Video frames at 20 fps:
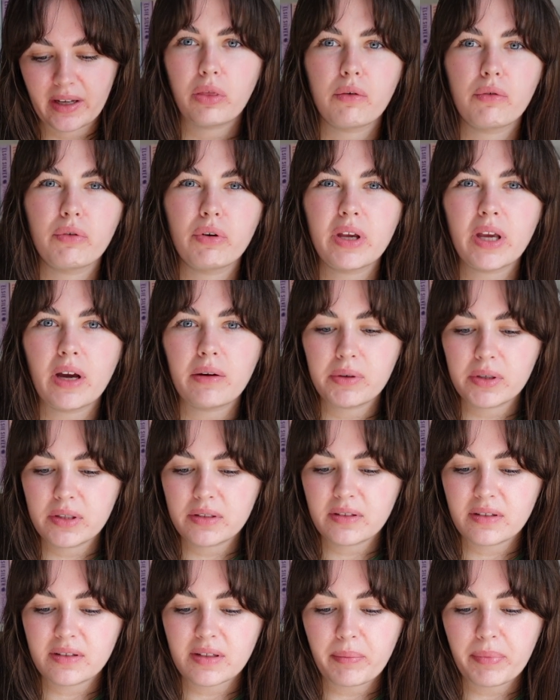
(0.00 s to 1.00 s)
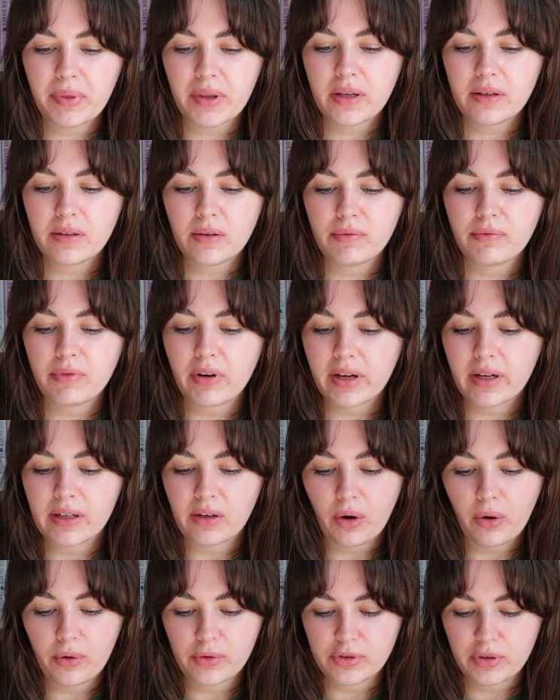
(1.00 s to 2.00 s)
3 hours or something of like
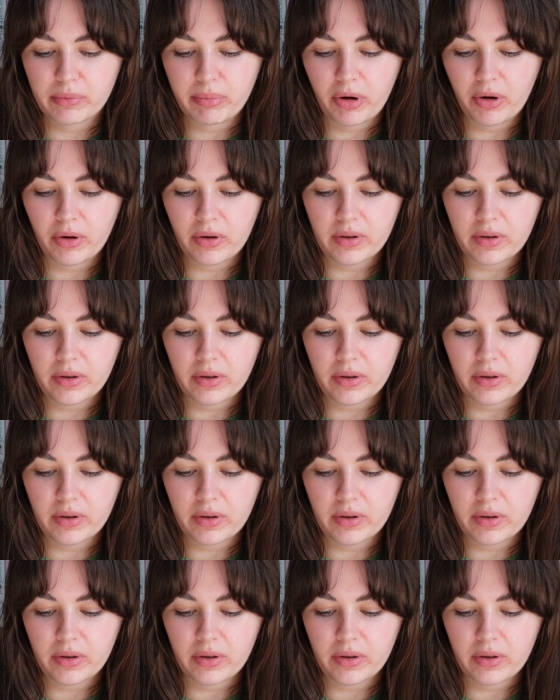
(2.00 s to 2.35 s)
an audiobook.